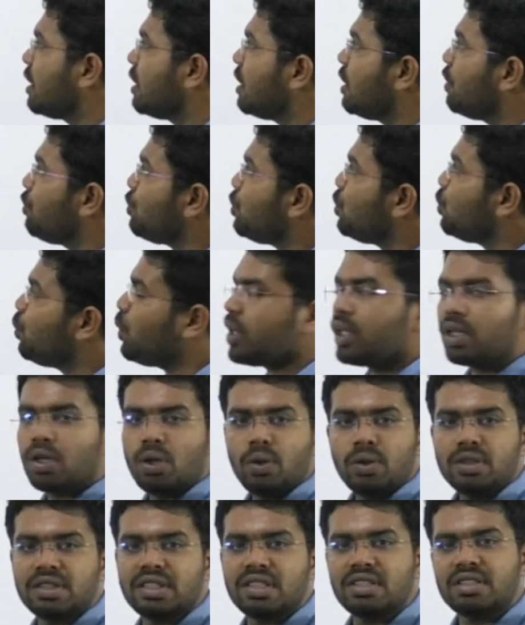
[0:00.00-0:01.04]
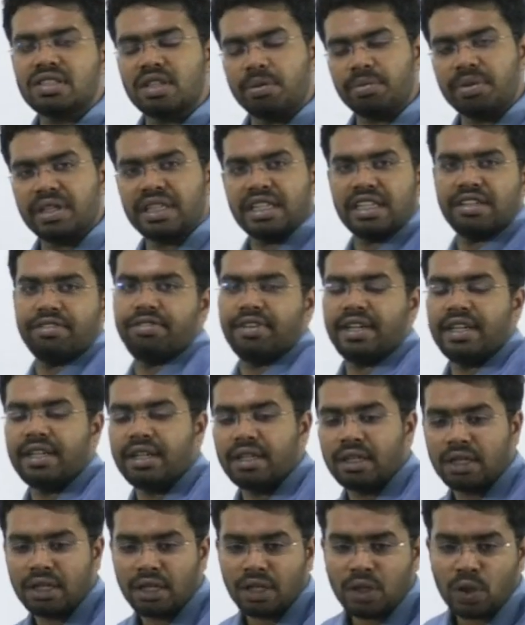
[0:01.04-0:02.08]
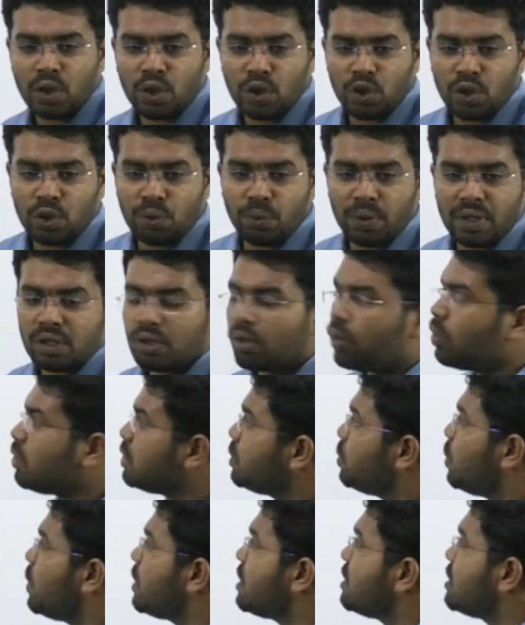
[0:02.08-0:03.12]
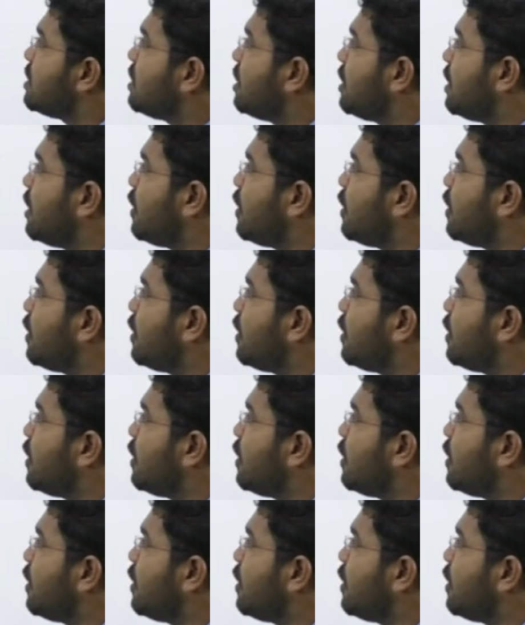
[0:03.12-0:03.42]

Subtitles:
Now, UN clause is something different. UN clause was,